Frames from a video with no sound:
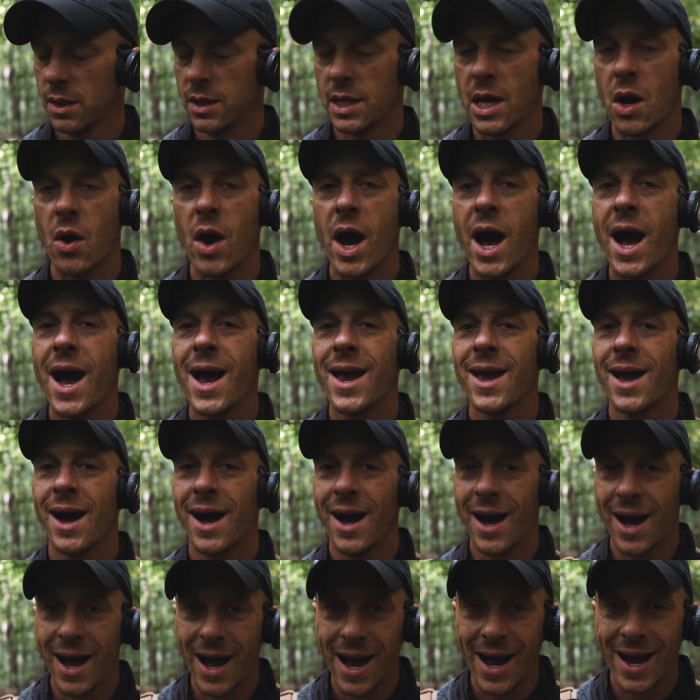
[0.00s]
Now, I
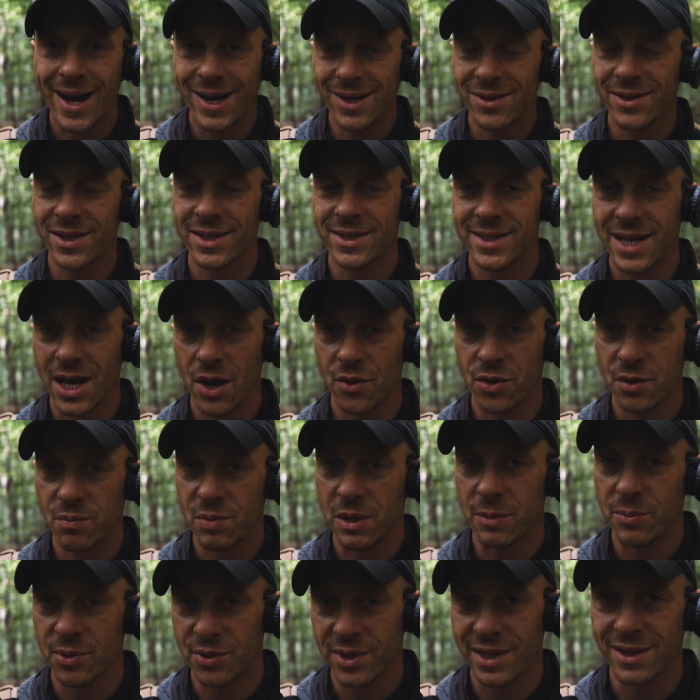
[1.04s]
highly doubt the
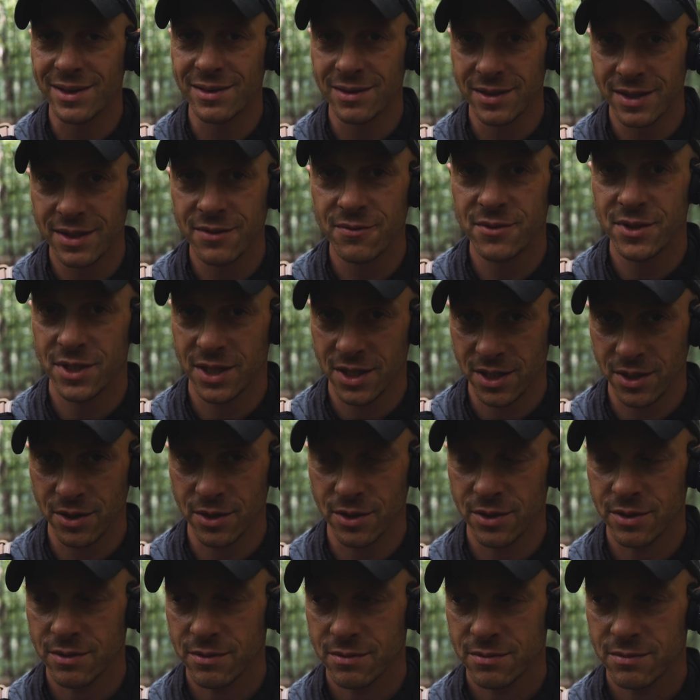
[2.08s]
people that lived here
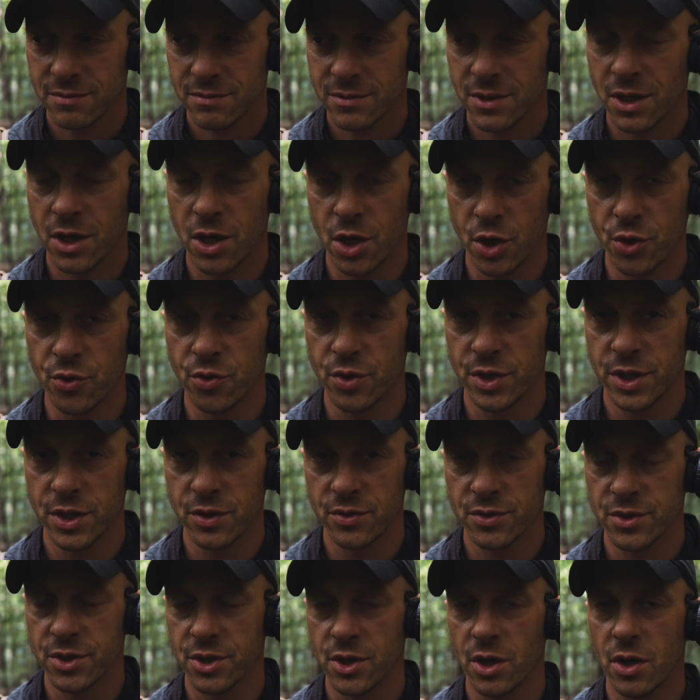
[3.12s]
100
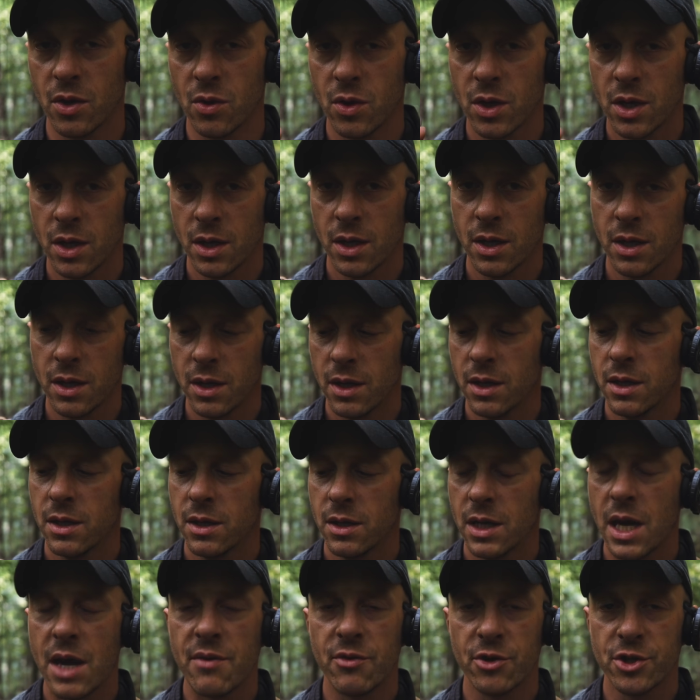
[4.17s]
years ago
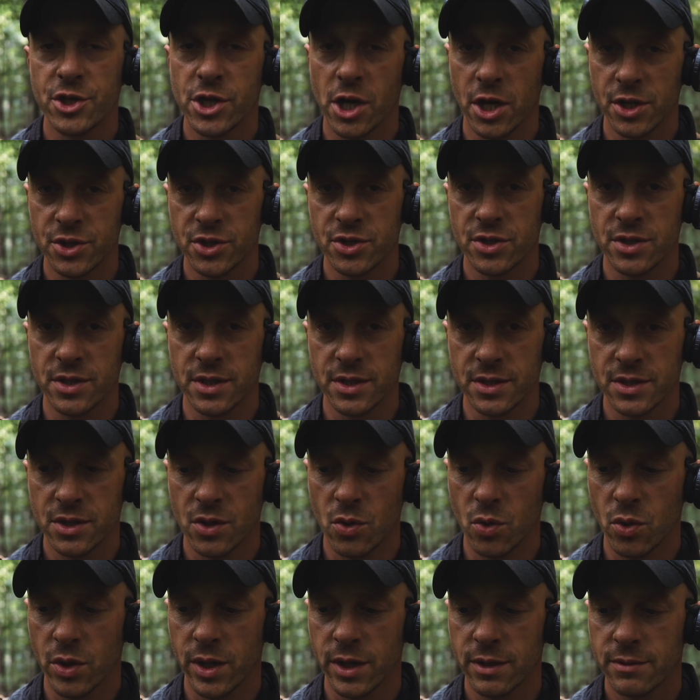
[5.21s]
ever touched this
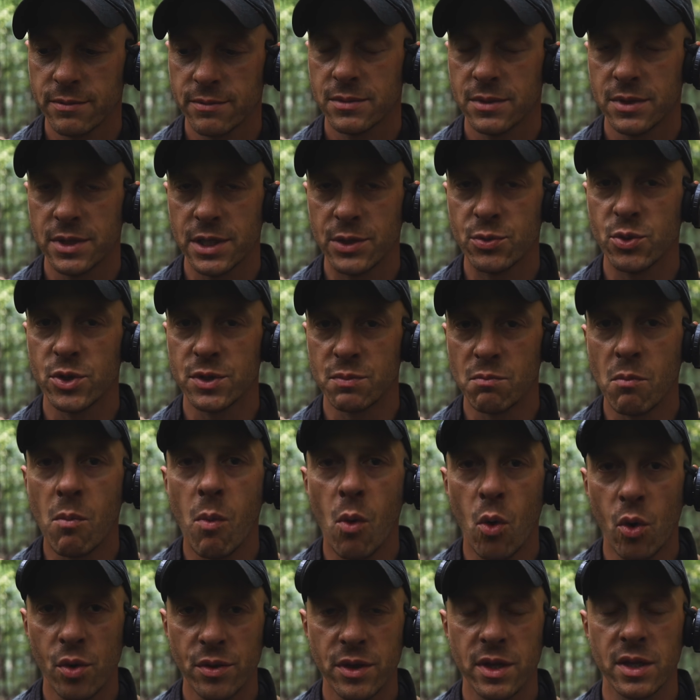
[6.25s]
coin. This was
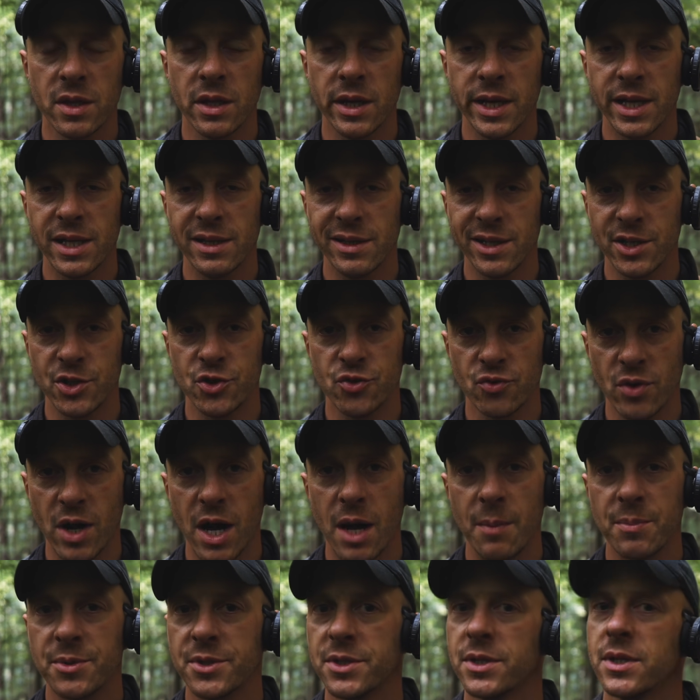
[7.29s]
more than likely
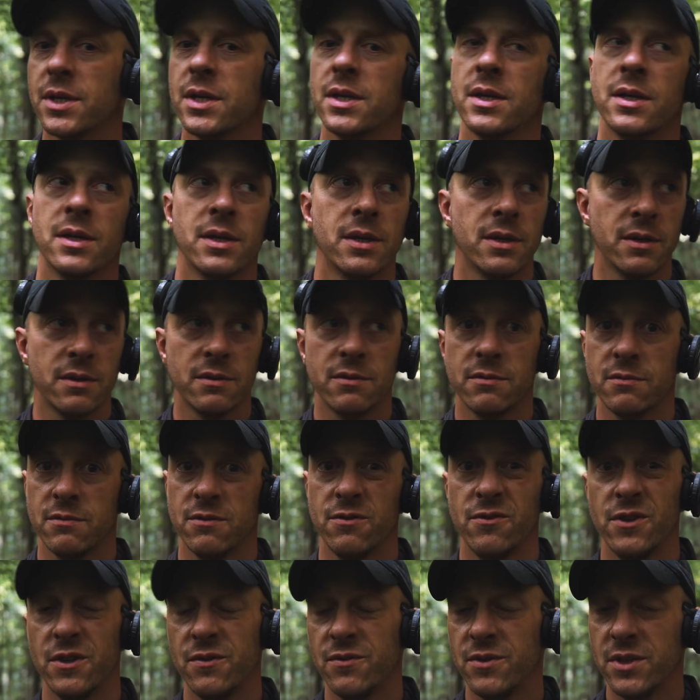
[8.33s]
dropped
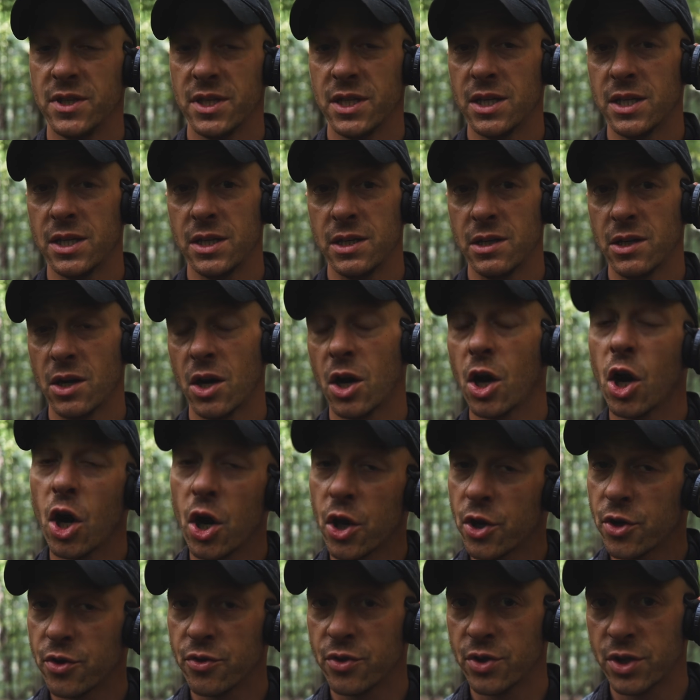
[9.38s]
50,
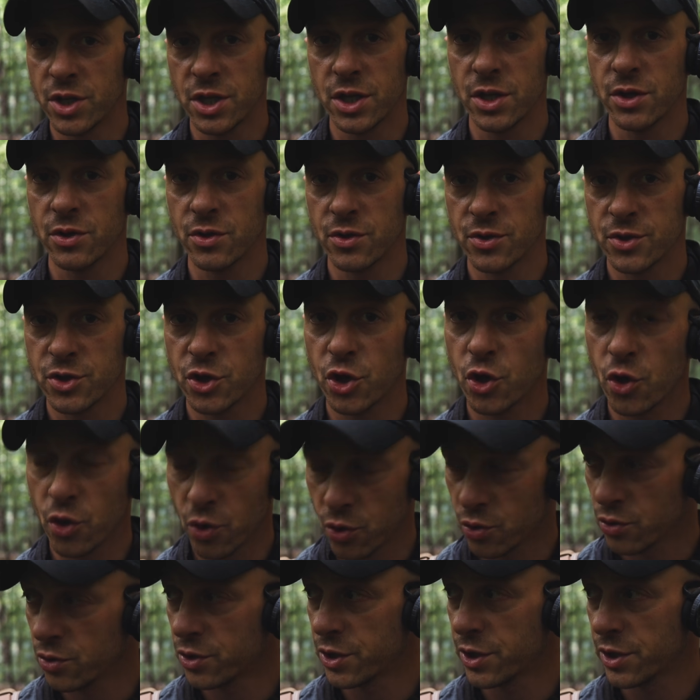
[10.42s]
100 years
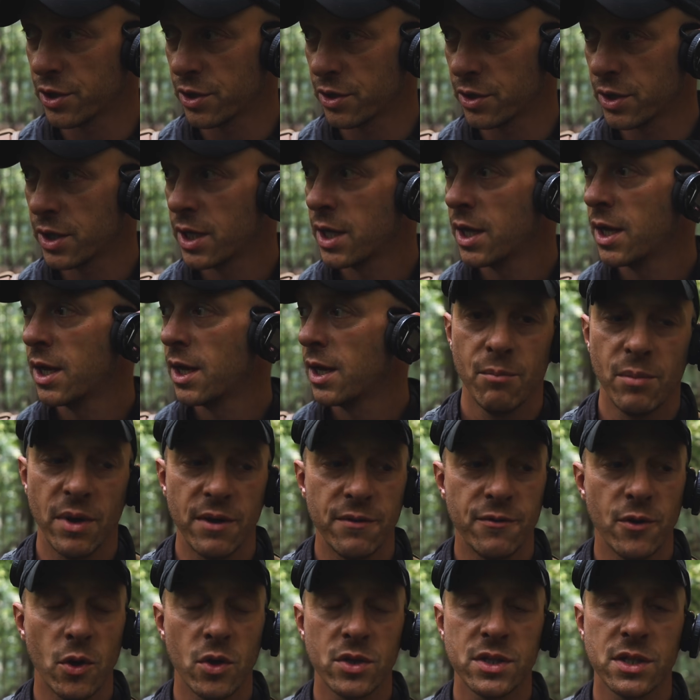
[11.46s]
earlier by
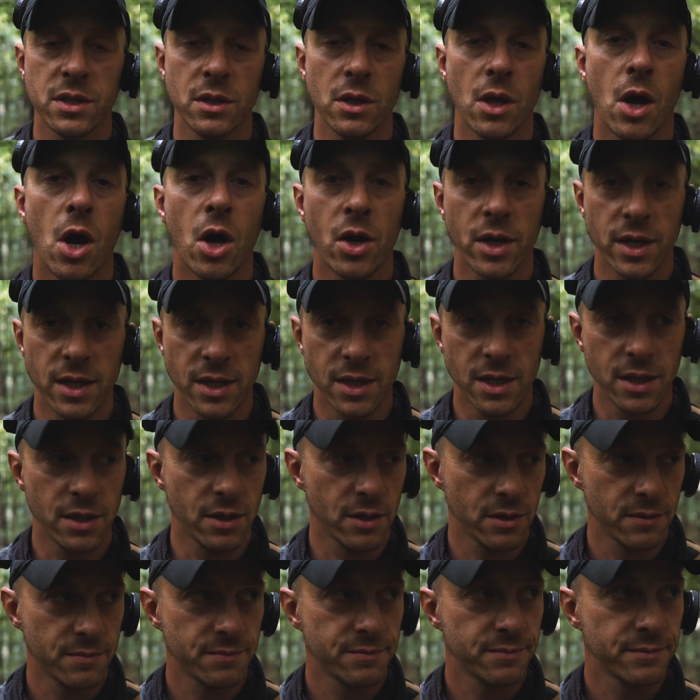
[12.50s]
folks logging here.